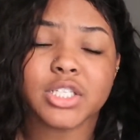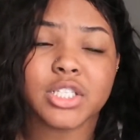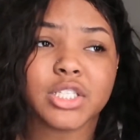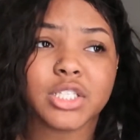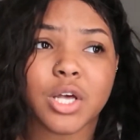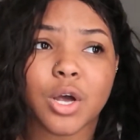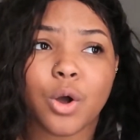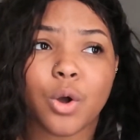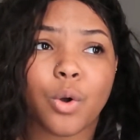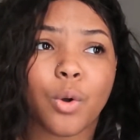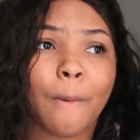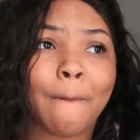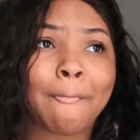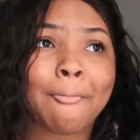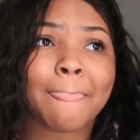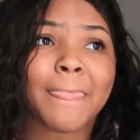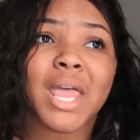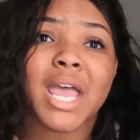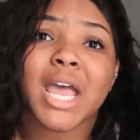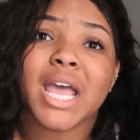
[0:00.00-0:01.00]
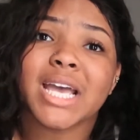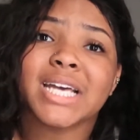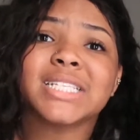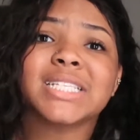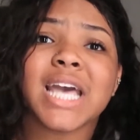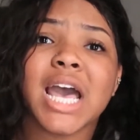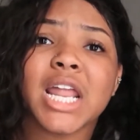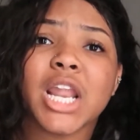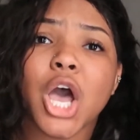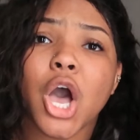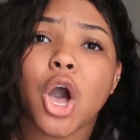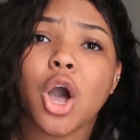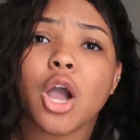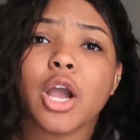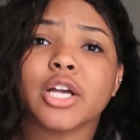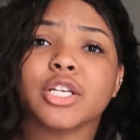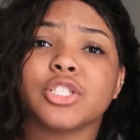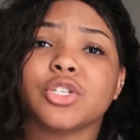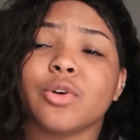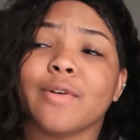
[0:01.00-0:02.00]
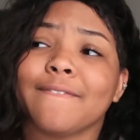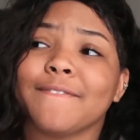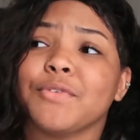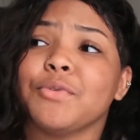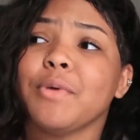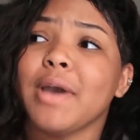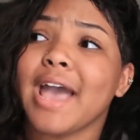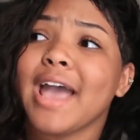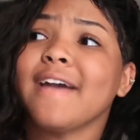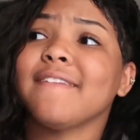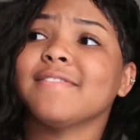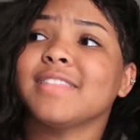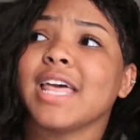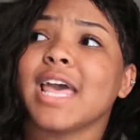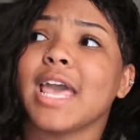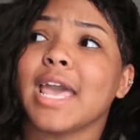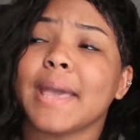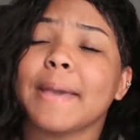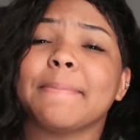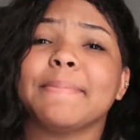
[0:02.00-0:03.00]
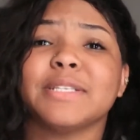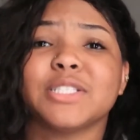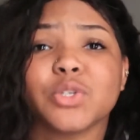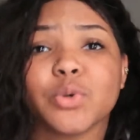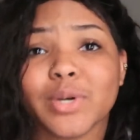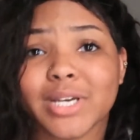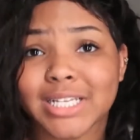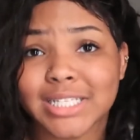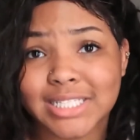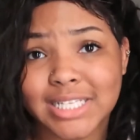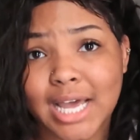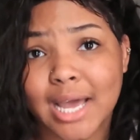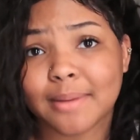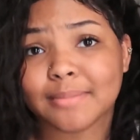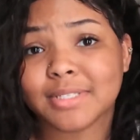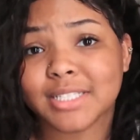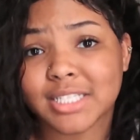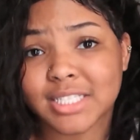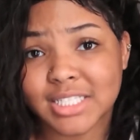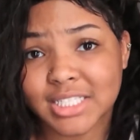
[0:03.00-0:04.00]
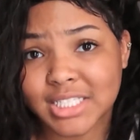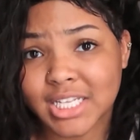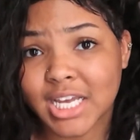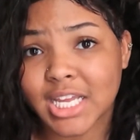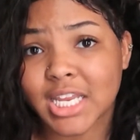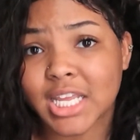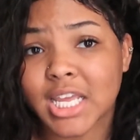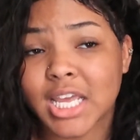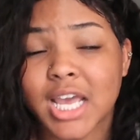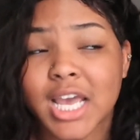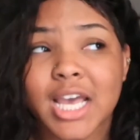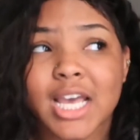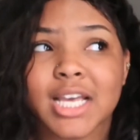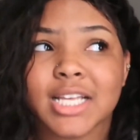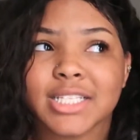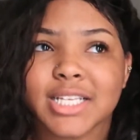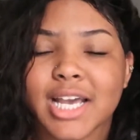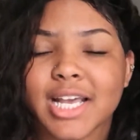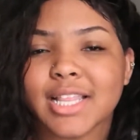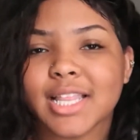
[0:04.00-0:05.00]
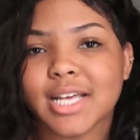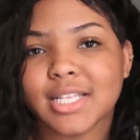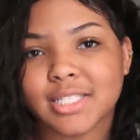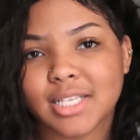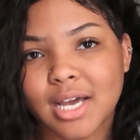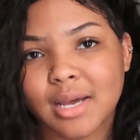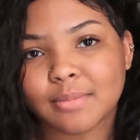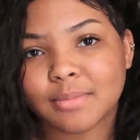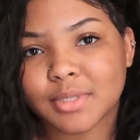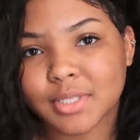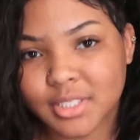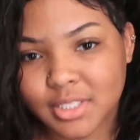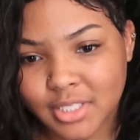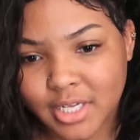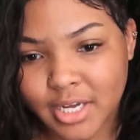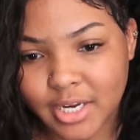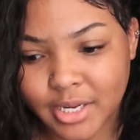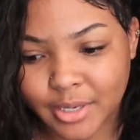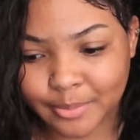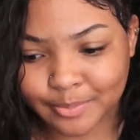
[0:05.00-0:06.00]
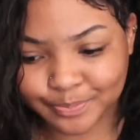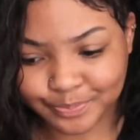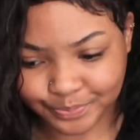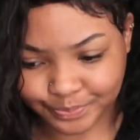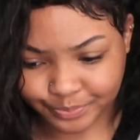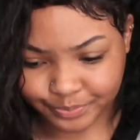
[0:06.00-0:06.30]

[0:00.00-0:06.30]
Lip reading: So it's kind of hard. So if you have that in between time to study, take that time to study.